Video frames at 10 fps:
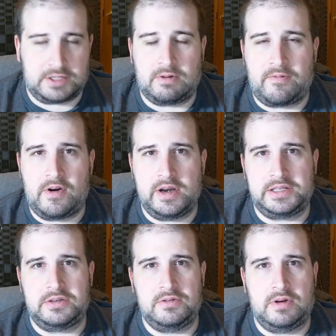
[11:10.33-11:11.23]
referring
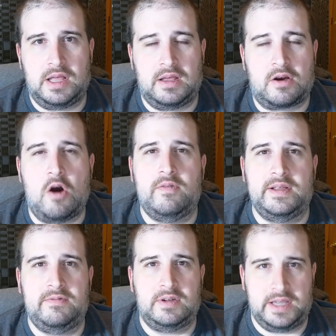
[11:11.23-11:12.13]
to
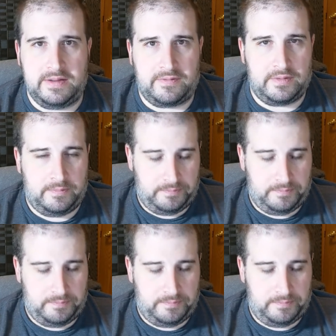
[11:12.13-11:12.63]
COVID relief.